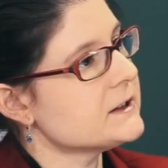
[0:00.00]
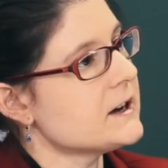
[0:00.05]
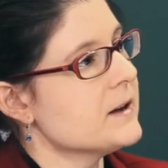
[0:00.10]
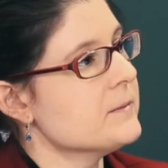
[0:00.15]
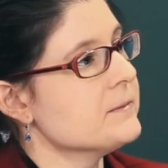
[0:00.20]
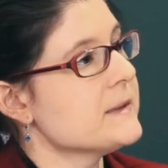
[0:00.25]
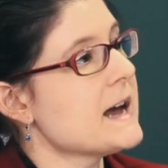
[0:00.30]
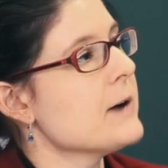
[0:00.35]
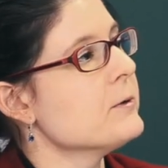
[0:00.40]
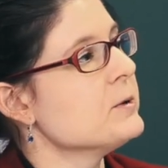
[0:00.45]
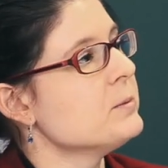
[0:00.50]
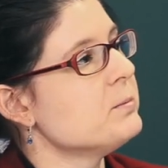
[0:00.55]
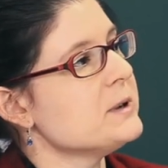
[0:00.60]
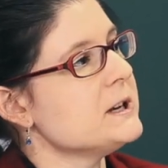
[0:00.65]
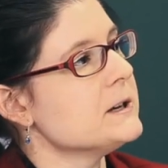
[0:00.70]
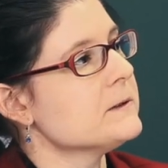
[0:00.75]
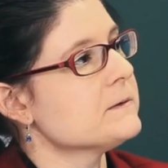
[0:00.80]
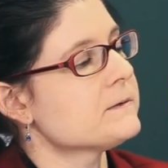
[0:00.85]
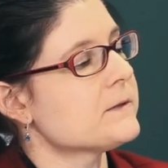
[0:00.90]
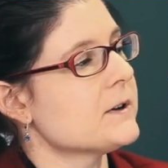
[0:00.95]
um, that would
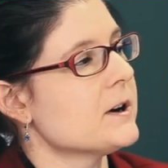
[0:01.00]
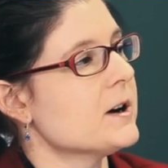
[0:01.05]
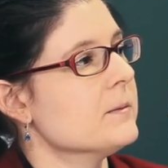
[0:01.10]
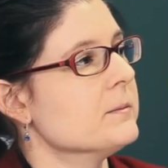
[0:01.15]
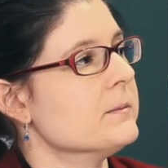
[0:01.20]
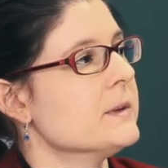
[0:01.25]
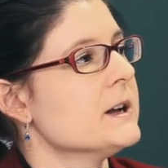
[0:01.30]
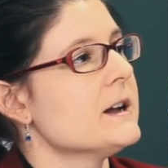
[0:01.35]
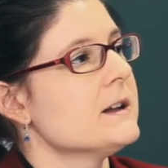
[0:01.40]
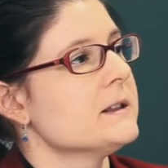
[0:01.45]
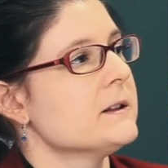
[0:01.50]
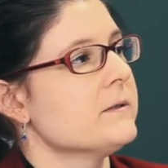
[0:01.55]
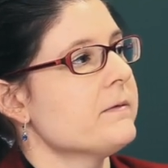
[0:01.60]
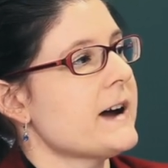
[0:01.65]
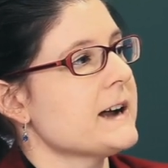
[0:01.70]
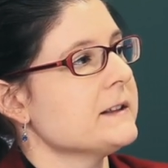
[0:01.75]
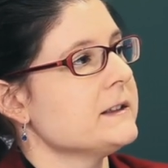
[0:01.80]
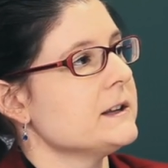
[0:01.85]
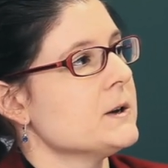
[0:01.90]
be from the fact